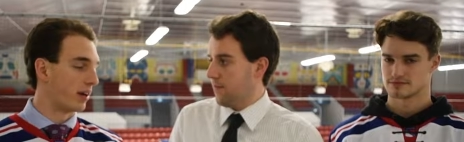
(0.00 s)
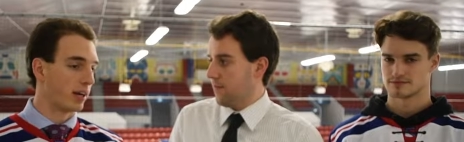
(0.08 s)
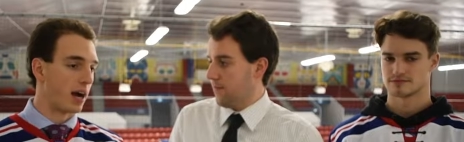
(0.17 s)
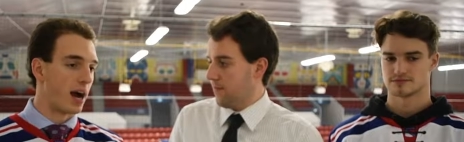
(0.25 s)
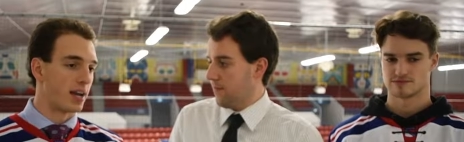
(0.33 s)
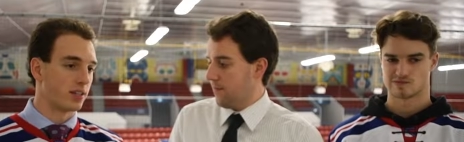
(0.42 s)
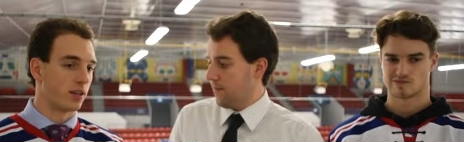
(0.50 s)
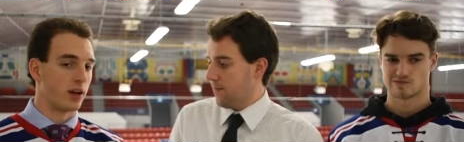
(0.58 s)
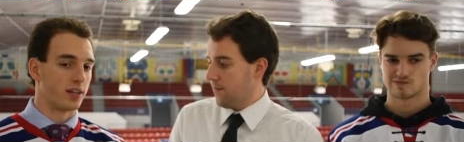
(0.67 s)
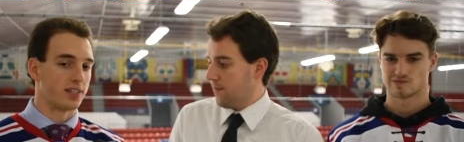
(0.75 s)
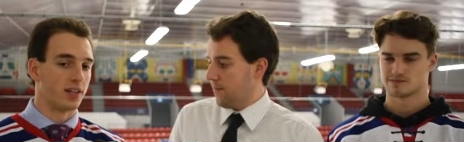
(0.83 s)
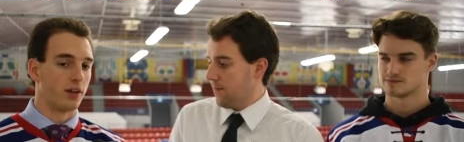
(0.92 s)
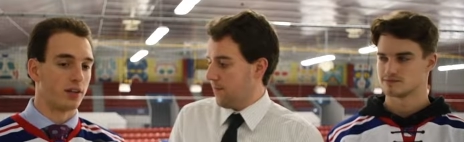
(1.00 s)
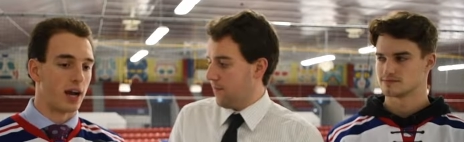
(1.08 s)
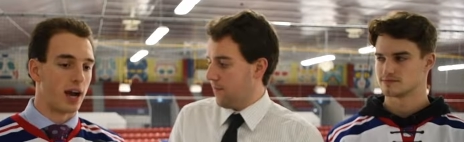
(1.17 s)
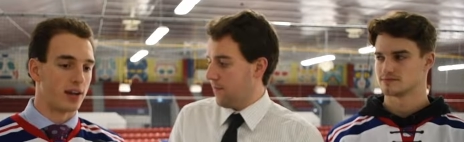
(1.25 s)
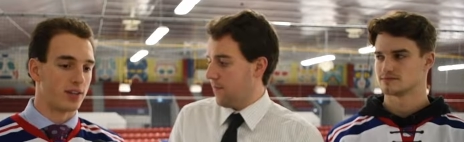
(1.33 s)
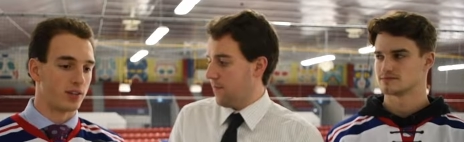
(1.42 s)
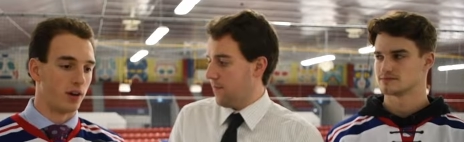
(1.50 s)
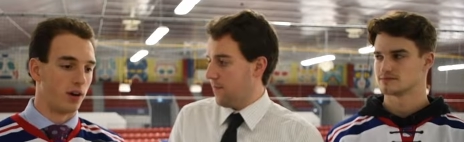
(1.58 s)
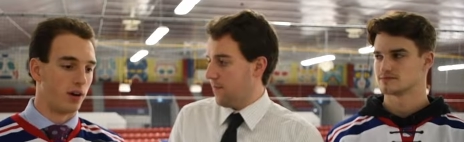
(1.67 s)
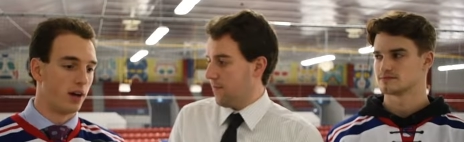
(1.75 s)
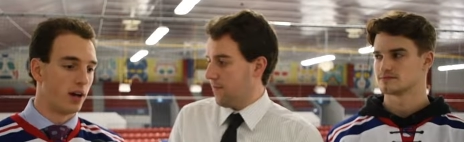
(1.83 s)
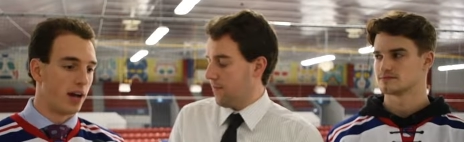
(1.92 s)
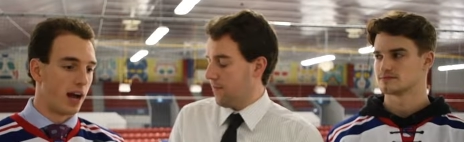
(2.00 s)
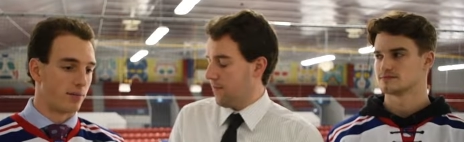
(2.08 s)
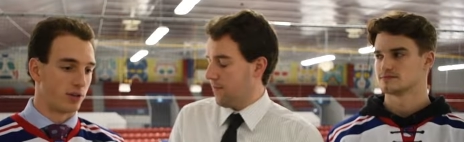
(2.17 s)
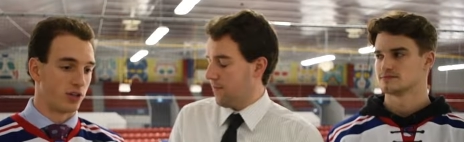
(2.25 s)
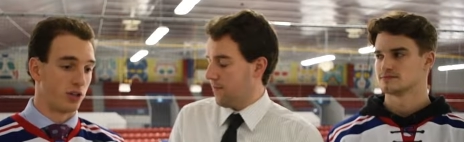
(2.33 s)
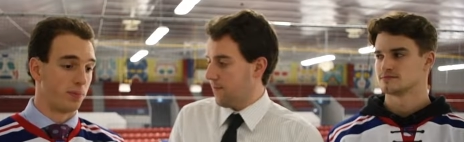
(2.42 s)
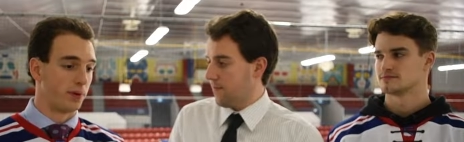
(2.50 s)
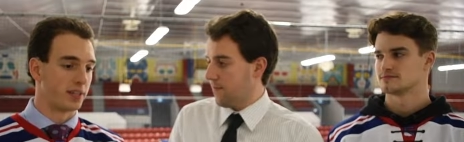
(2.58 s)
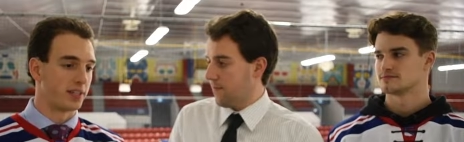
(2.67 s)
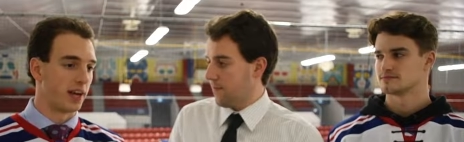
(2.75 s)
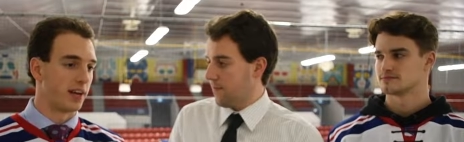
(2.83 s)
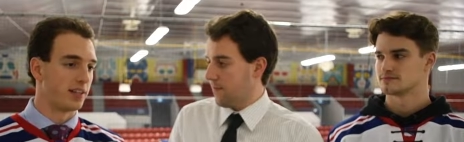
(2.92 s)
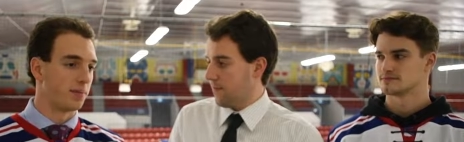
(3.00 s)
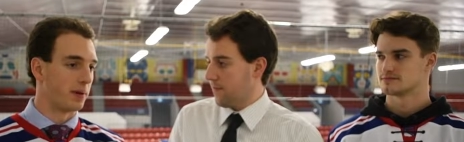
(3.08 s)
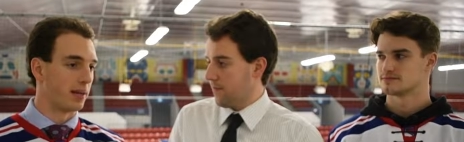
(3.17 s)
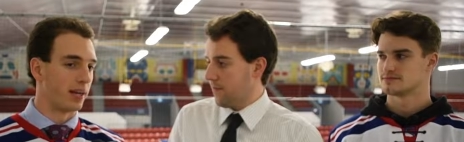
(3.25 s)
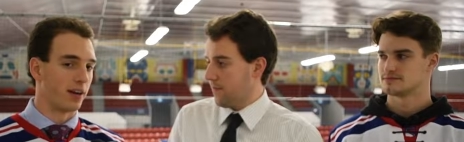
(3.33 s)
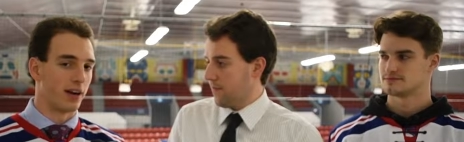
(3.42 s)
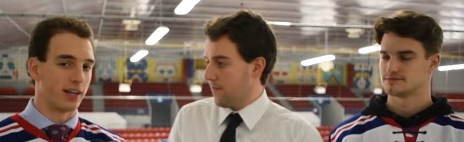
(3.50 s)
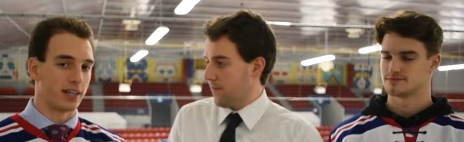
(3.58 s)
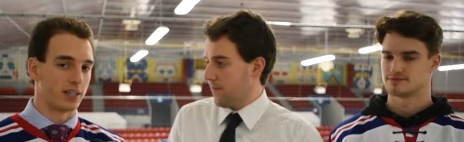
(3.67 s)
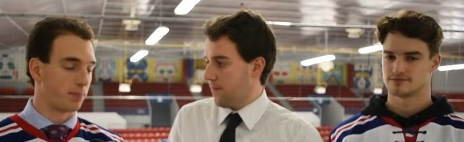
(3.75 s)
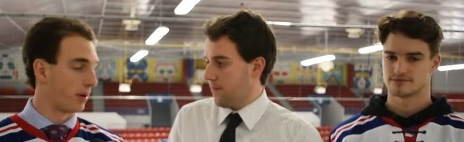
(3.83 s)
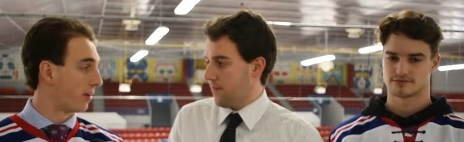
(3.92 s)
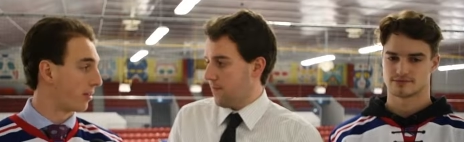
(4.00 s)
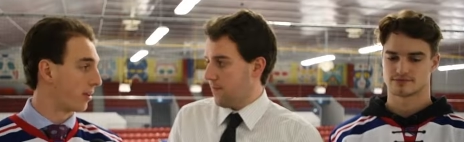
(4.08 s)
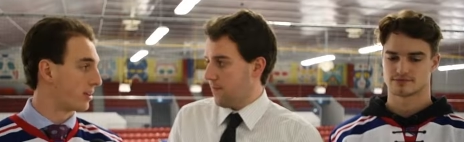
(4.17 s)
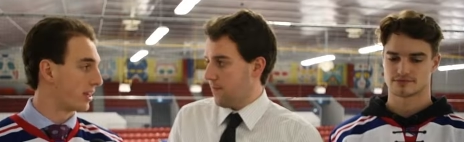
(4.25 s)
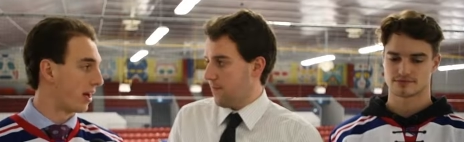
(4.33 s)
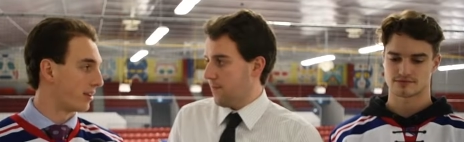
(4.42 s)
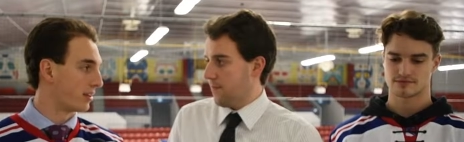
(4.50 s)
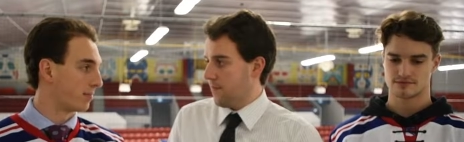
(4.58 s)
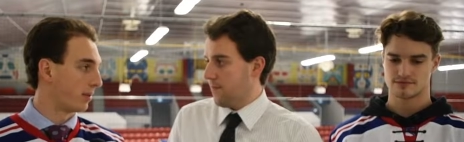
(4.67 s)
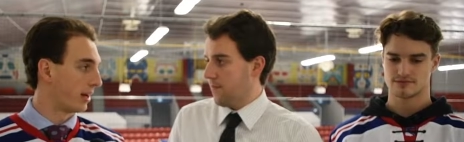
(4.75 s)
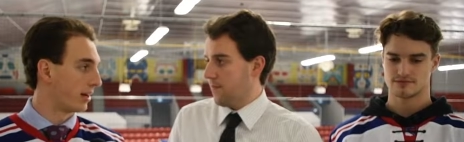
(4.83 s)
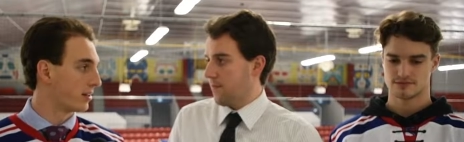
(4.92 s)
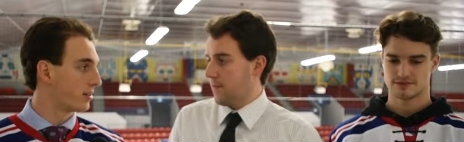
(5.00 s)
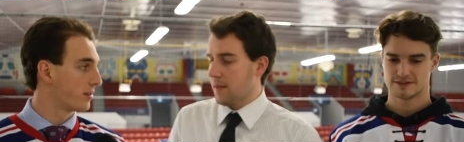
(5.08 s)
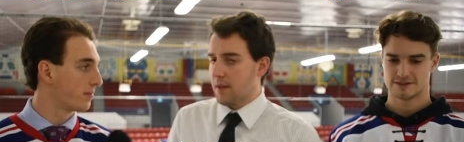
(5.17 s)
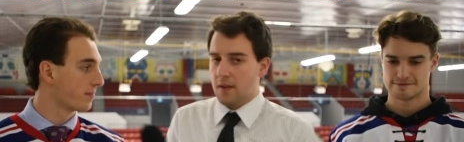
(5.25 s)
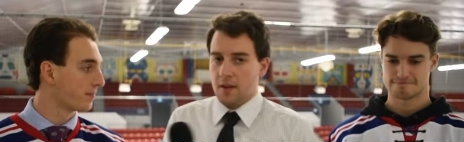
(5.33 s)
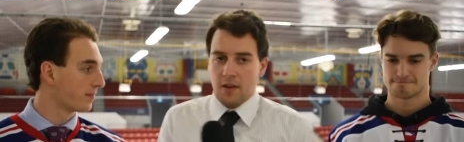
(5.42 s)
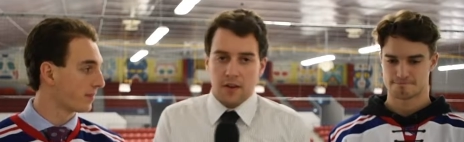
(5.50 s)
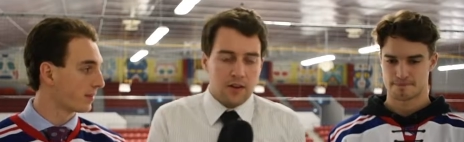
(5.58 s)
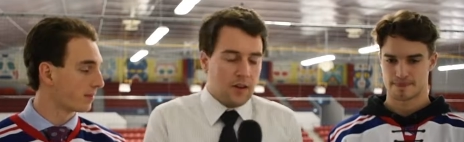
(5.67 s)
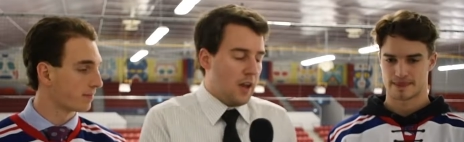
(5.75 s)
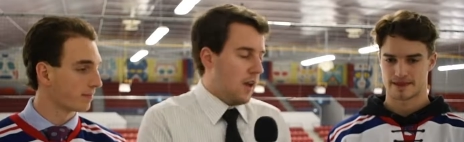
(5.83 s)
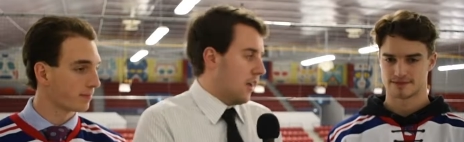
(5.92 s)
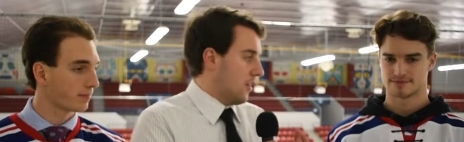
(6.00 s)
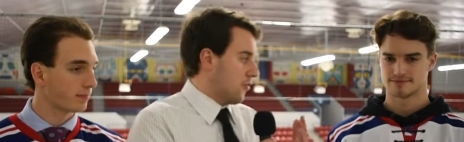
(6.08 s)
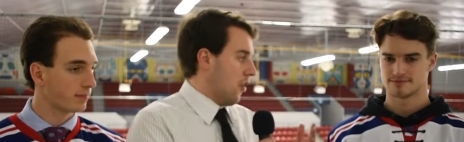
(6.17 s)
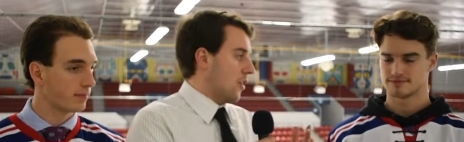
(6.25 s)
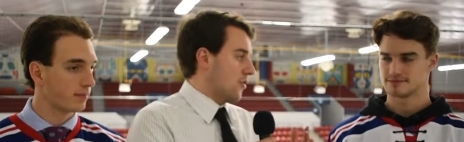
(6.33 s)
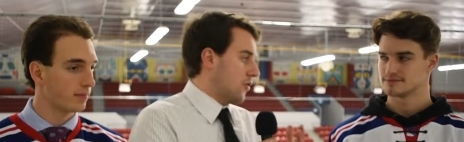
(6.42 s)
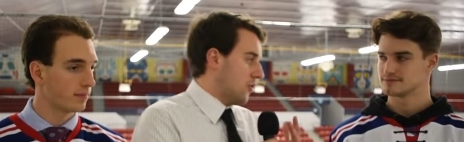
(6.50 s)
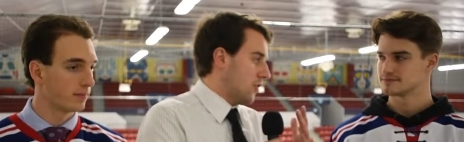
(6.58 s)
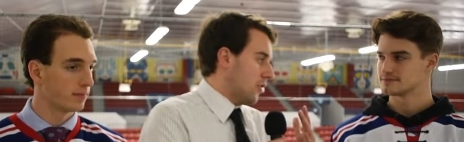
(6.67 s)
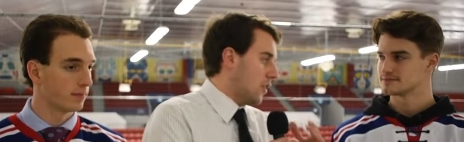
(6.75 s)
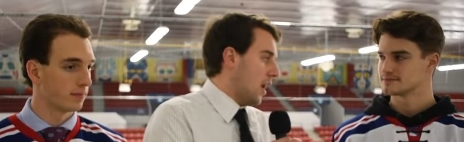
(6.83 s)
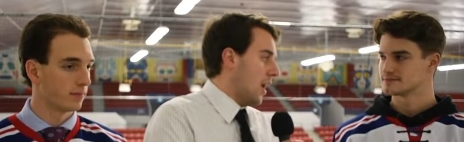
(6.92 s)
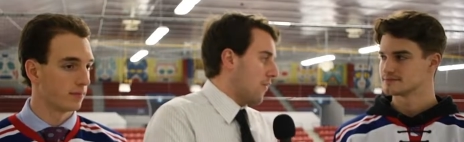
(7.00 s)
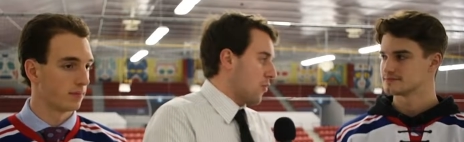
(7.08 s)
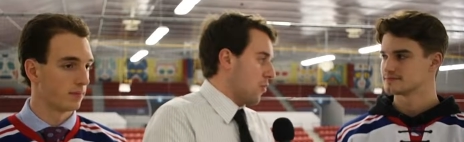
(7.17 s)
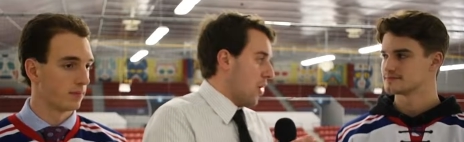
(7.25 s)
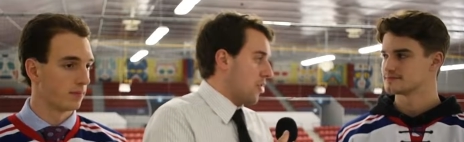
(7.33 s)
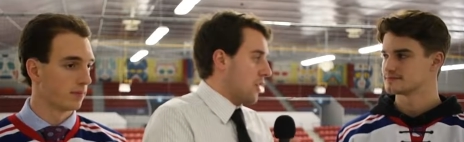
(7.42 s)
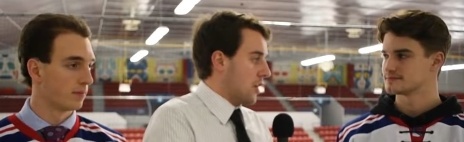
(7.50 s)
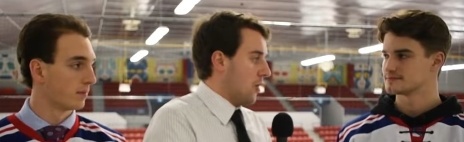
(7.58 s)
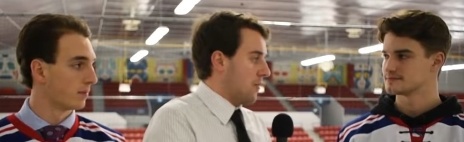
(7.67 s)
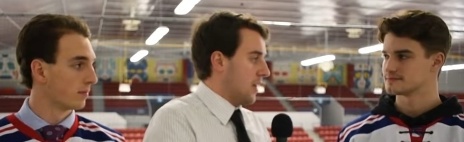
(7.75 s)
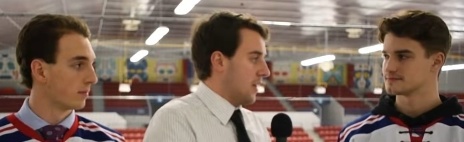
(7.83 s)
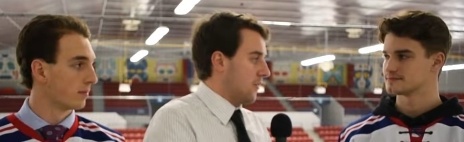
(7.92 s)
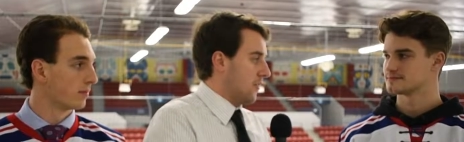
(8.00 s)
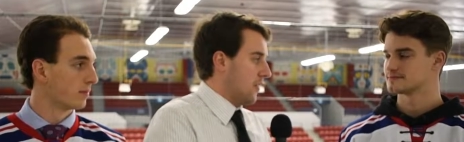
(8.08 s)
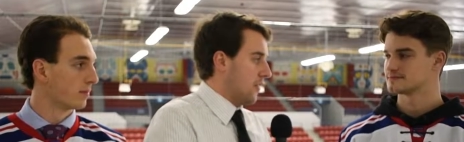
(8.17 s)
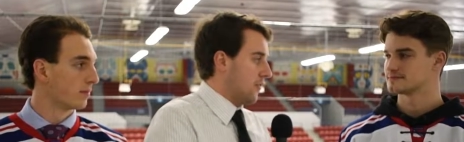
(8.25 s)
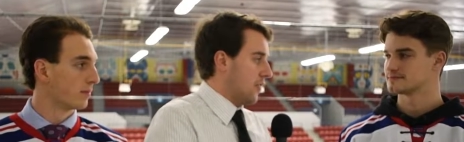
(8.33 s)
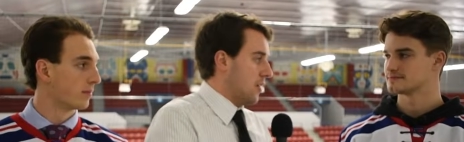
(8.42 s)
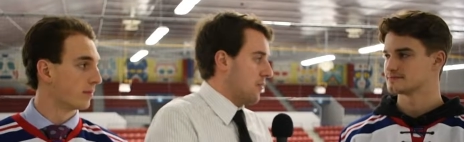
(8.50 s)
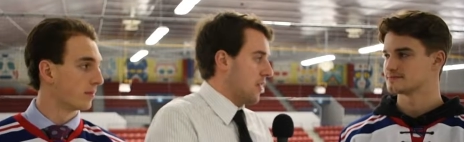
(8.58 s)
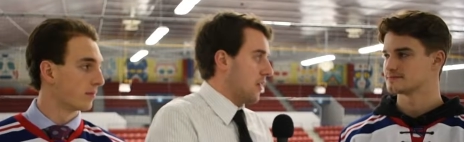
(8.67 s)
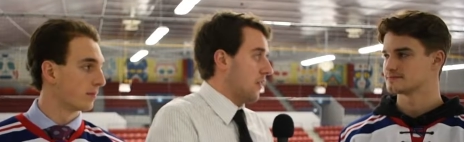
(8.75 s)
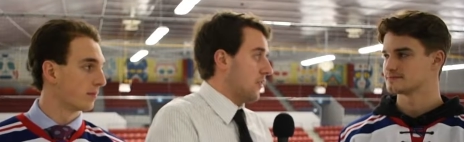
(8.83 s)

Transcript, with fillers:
Speaker 1: guys, a lot of skilled guys. So I'm just super excited to be here and get to play with all these talented players.
Speaker 2: Josh, you, you kind of have a rarity coming into this team because